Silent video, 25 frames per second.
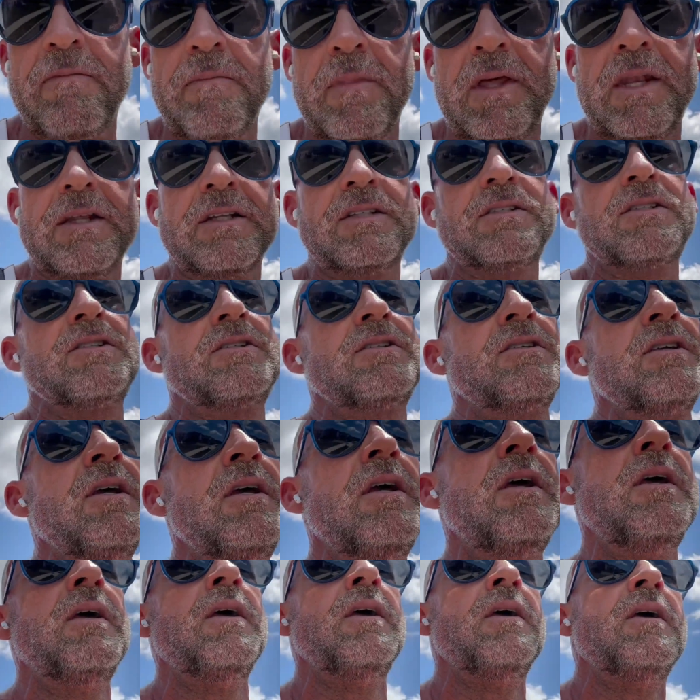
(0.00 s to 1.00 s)
minutes,
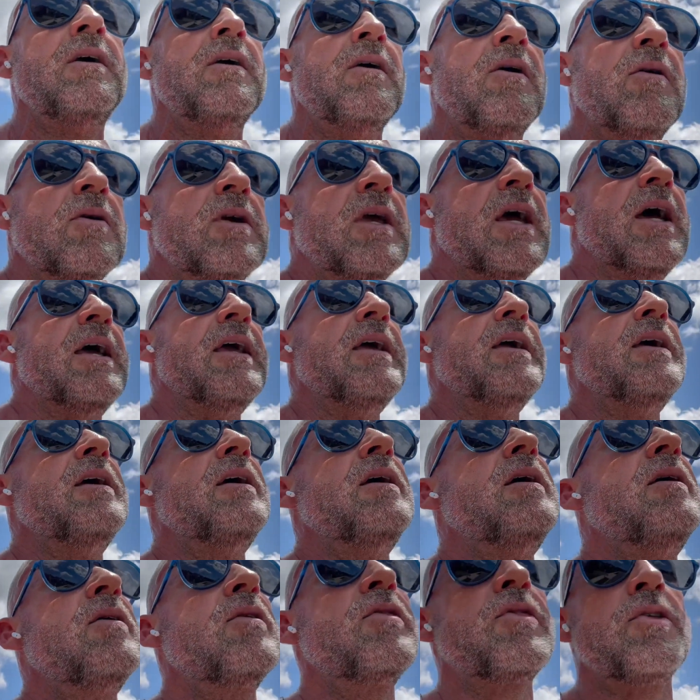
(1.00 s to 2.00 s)
okay?
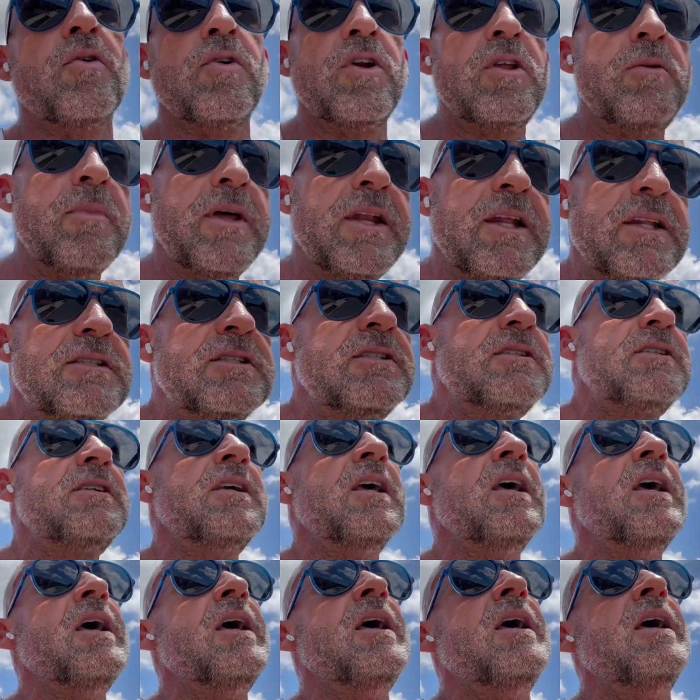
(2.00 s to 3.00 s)
30 minutes
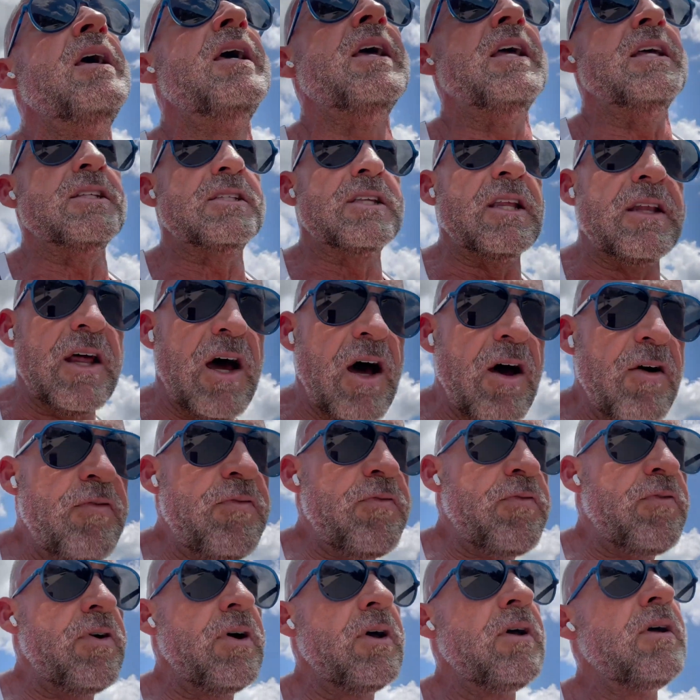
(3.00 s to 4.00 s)
is
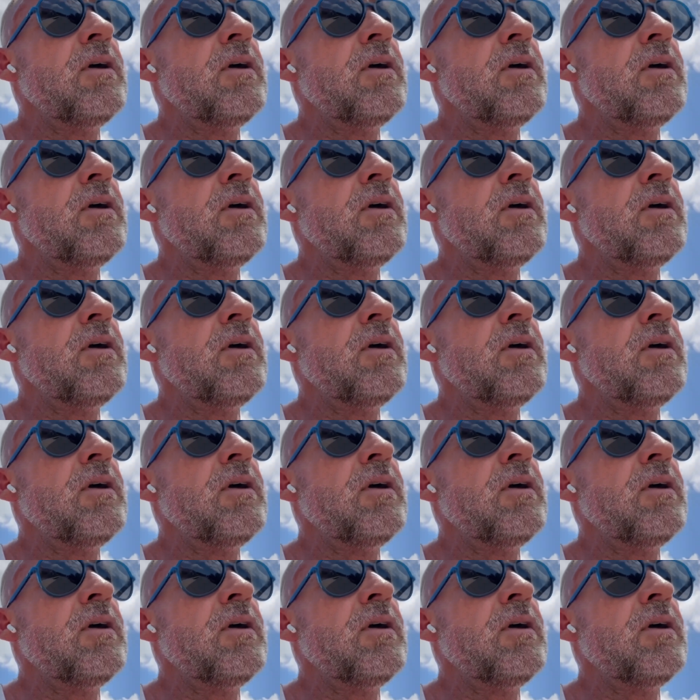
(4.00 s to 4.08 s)
enough.